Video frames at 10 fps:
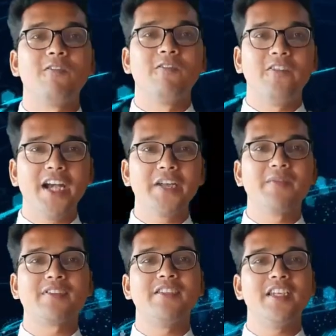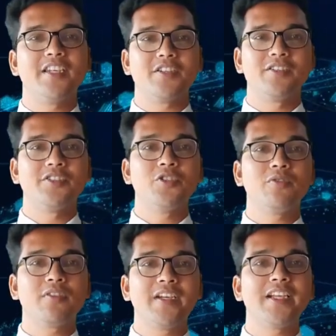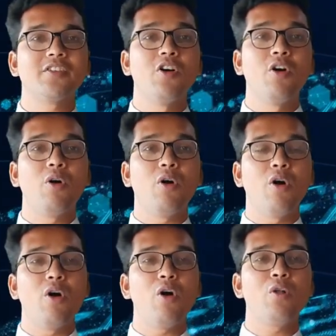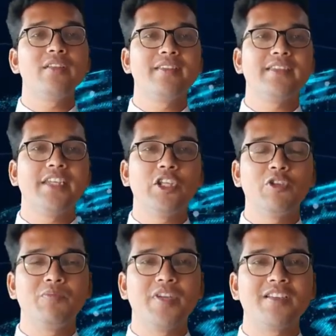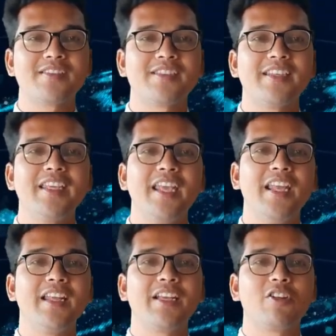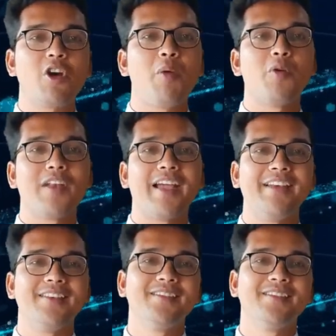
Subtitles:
very much needed to connect all these equipments in a common line.